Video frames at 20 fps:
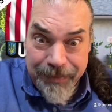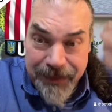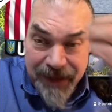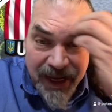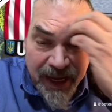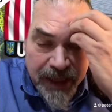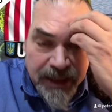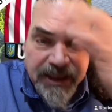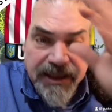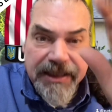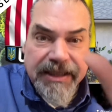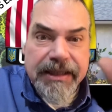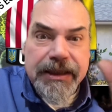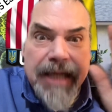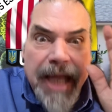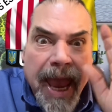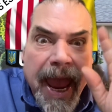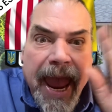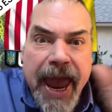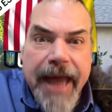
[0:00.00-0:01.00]

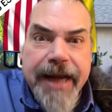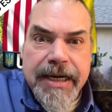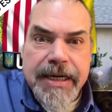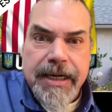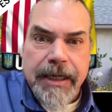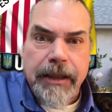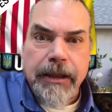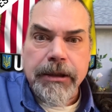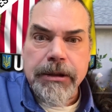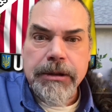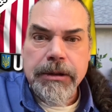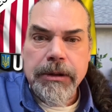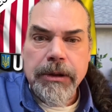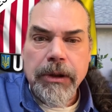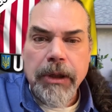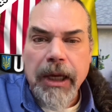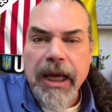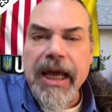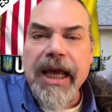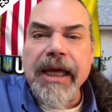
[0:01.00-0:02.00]
Insanity.
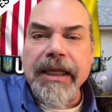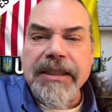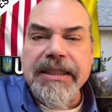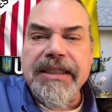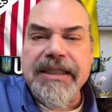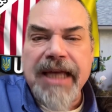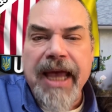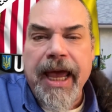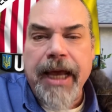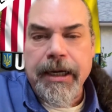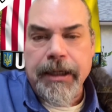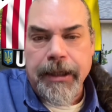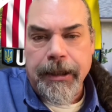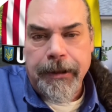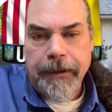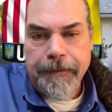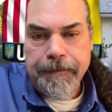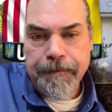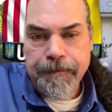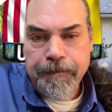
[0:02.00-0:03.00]
Insanity.
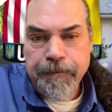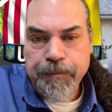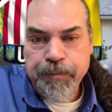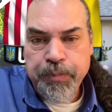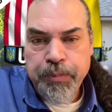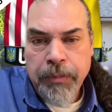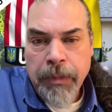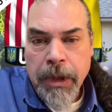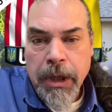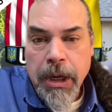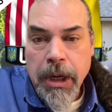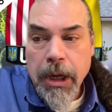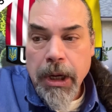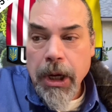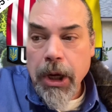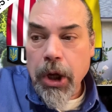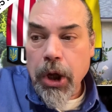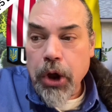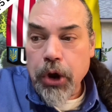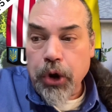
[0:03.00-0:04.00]

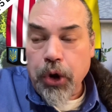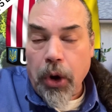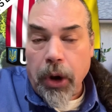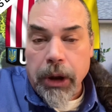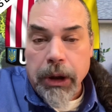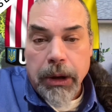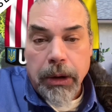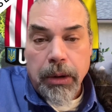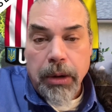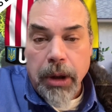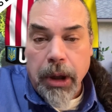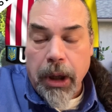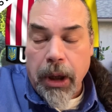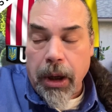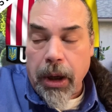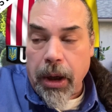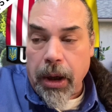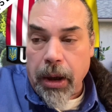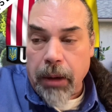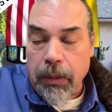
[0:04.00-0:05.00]
Look,
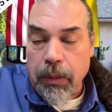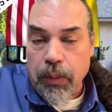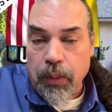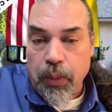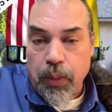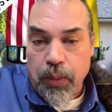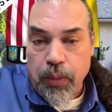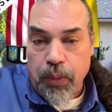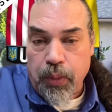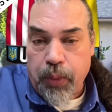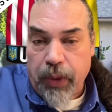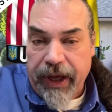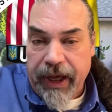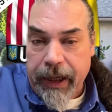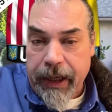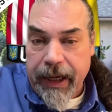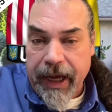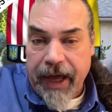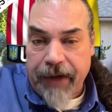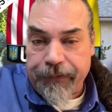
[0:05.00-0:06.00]

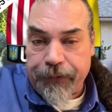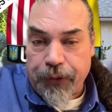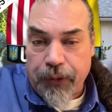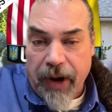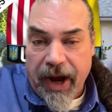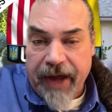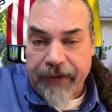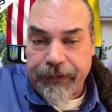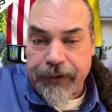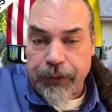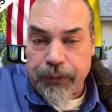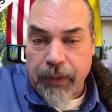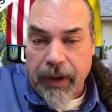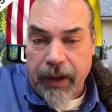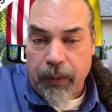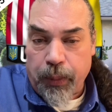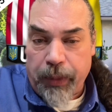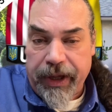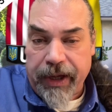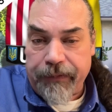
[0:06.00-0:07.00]
we have crafted,
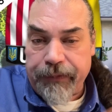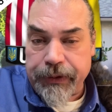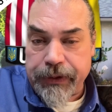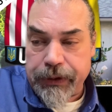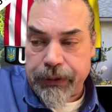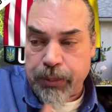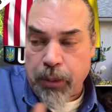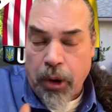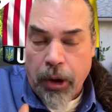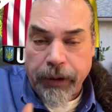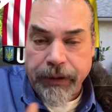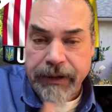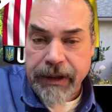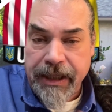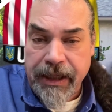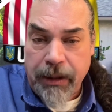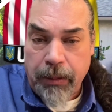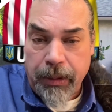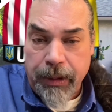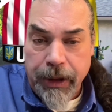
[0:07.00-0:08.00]
right? We have a small
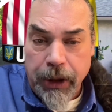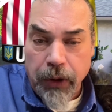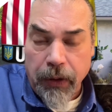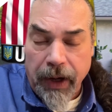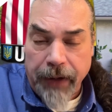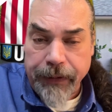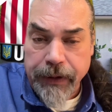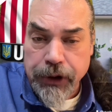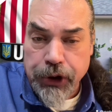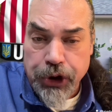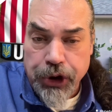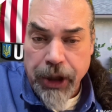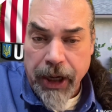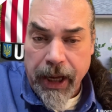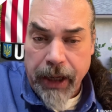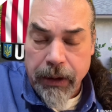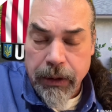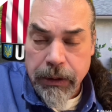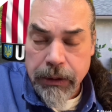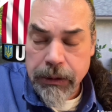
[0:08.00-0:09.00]
team here on this
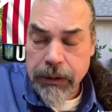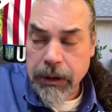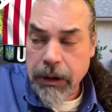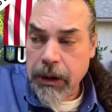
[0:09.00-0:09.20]
channel.